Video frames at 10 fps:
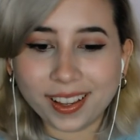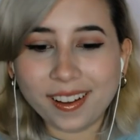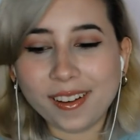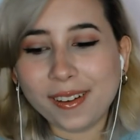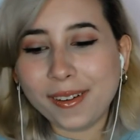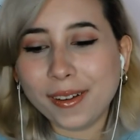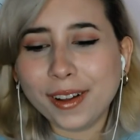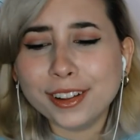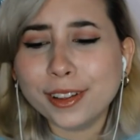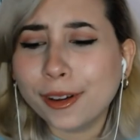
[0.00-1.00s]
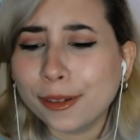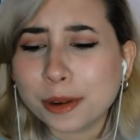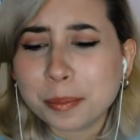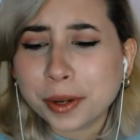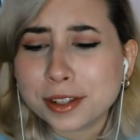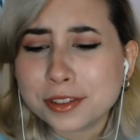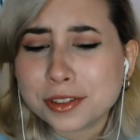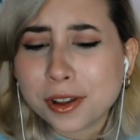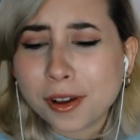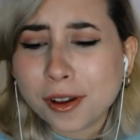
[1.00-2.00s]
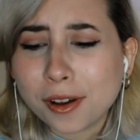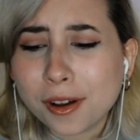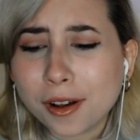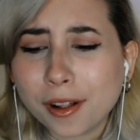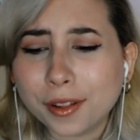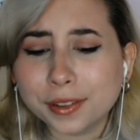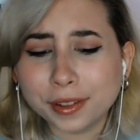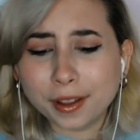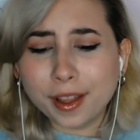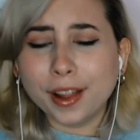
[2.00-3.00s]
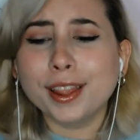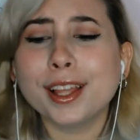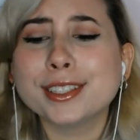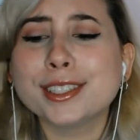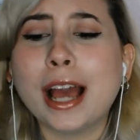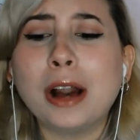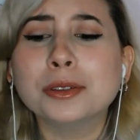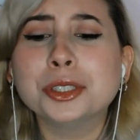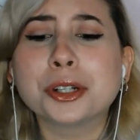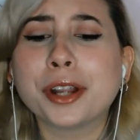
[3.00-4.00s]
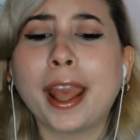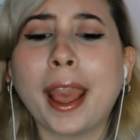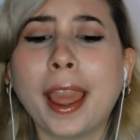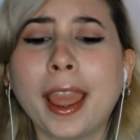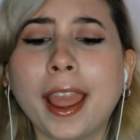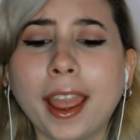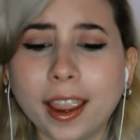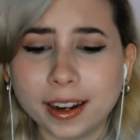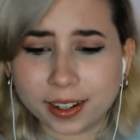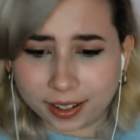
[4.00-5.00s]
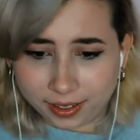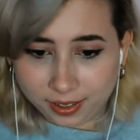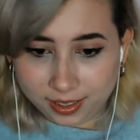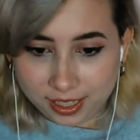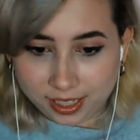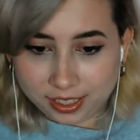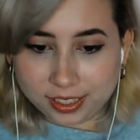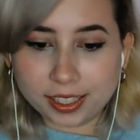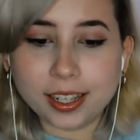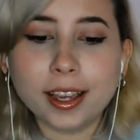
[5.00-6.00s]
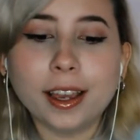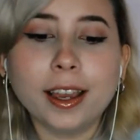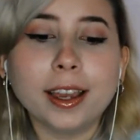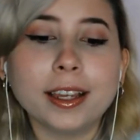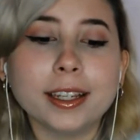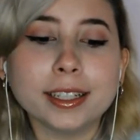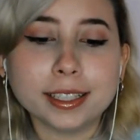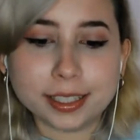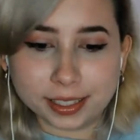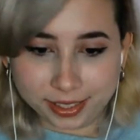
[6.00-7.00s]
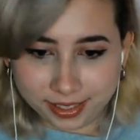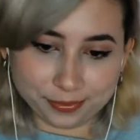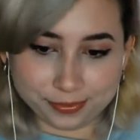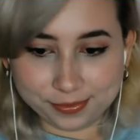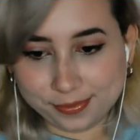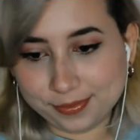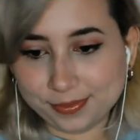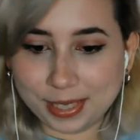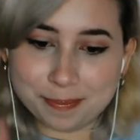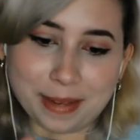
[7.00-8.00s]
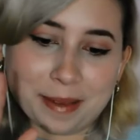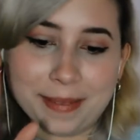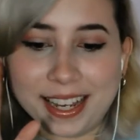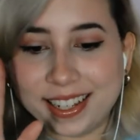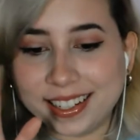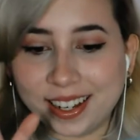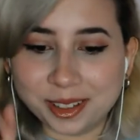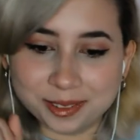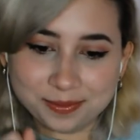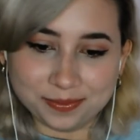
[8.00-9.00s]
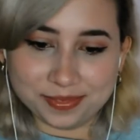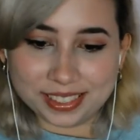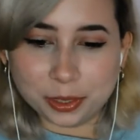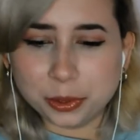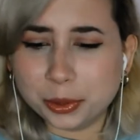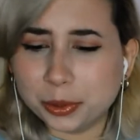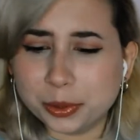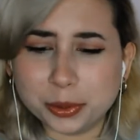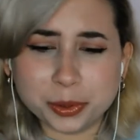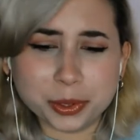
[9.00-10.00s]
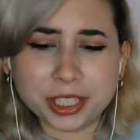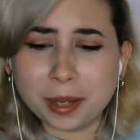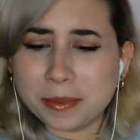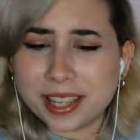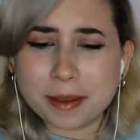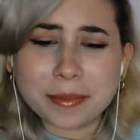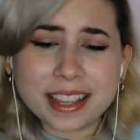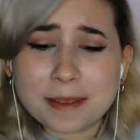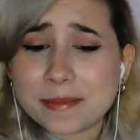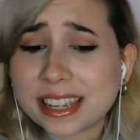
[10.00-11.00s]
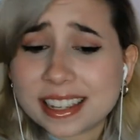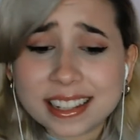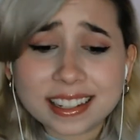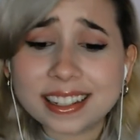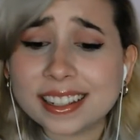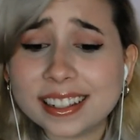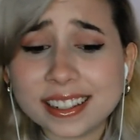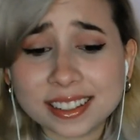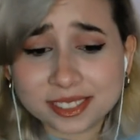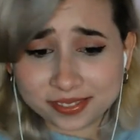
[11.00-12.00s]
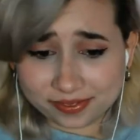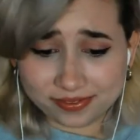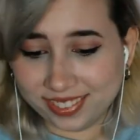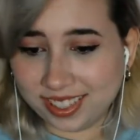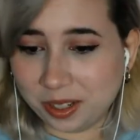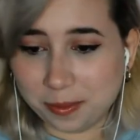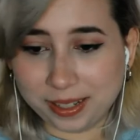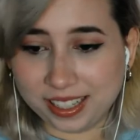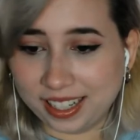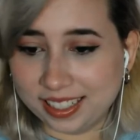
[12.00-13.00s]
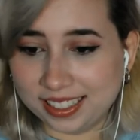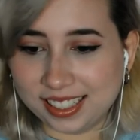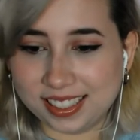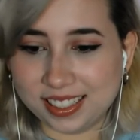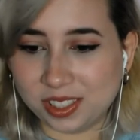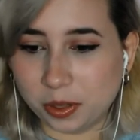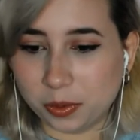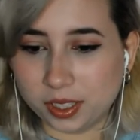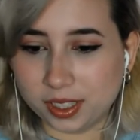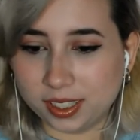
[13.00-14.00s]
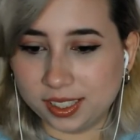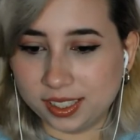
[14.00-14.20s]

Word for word: Oh, hello, Rapunzel. Let down your hair. Yay! Bye bye now. Ooh, yummy, yummy, yummy. Oh my god, this is so good.